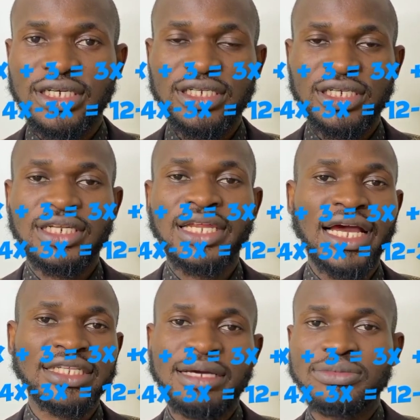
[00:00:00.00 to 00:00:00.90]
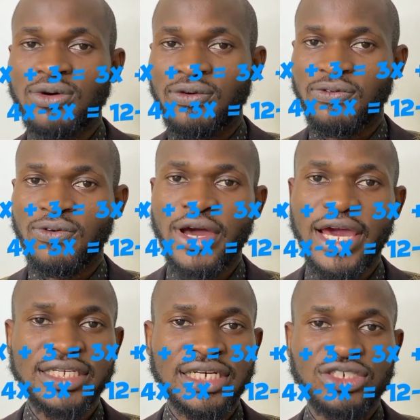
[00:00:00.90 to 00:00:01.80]
the like terms of
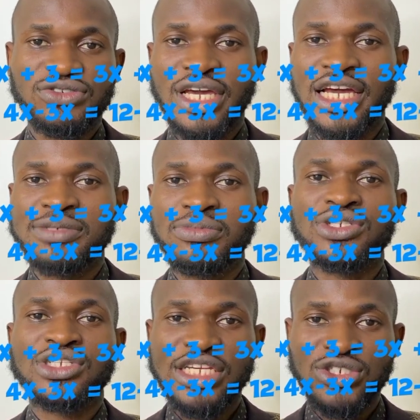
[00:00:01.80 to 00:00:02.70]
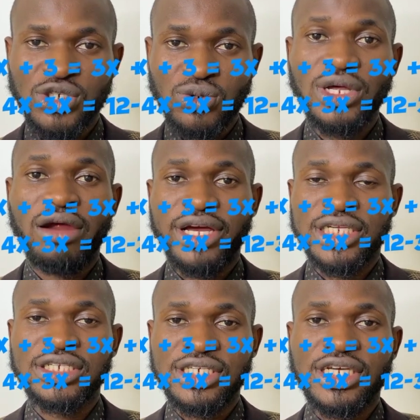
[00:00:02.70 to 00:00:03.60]
4x and 3x. But let's just go
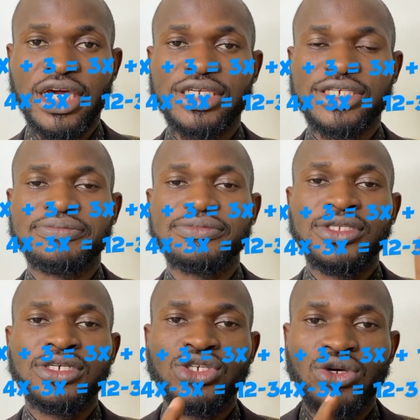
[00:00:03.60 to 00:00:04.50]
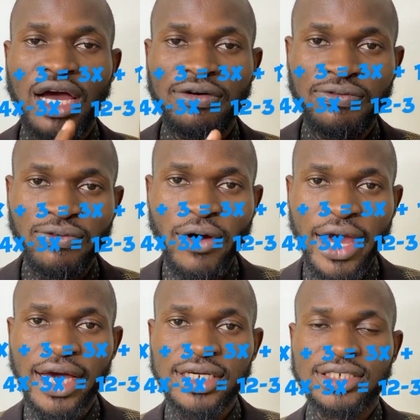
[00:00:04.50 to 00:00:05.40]
direct in this case. So you have
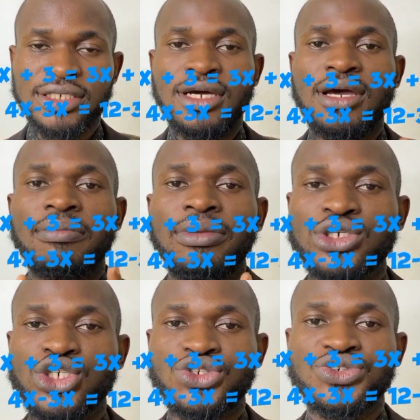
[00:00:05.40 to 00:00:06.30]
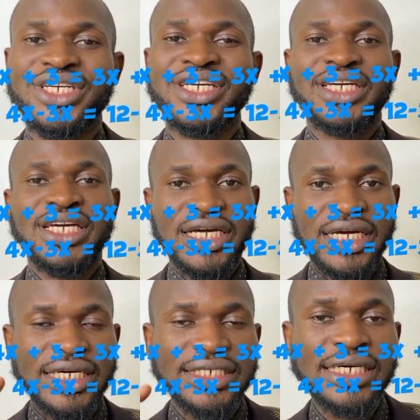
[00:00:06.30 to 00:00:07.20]
4x plus 3
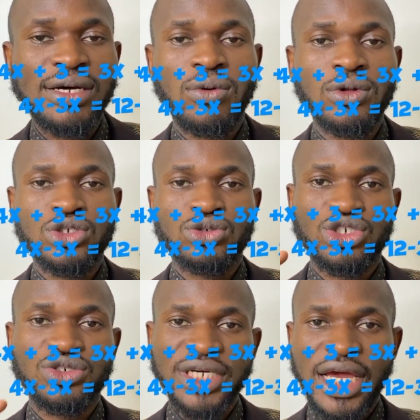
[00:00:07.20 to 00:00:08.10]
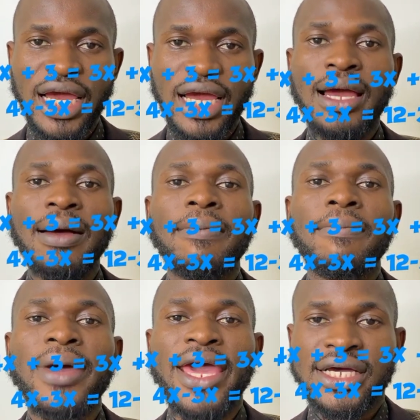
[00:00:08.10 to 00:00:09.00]
is equal to
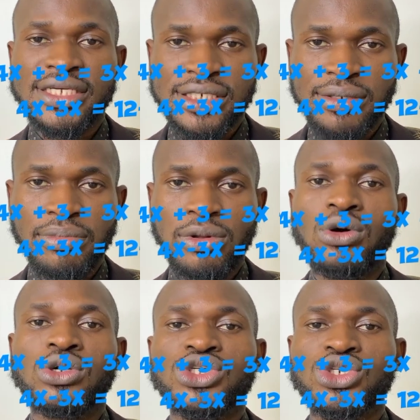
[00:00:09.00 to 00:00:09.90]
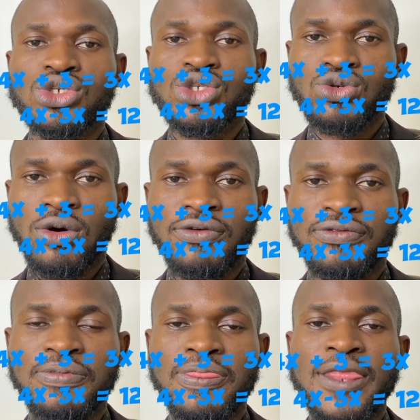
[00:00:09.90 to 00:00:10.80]
3x plus 12.
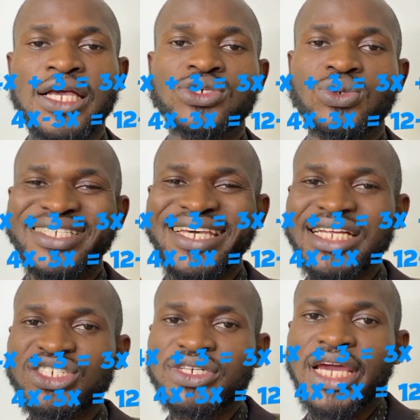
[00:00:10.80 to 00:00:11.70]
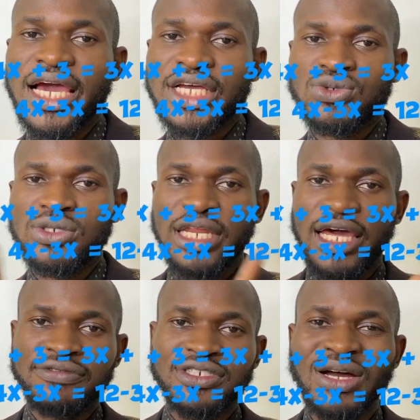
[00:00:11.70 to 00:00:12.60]
So take 3x to the
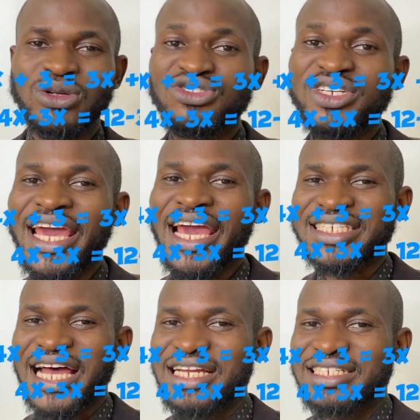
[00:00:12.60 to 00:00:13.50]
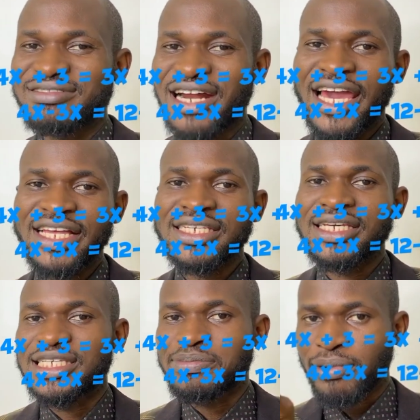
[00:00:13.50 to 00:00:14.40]
left. Now 3x at the right
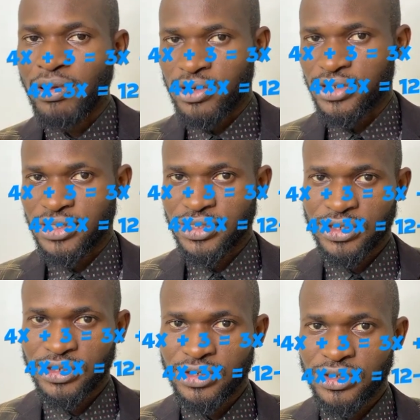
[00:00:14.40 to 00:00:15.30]
is plus.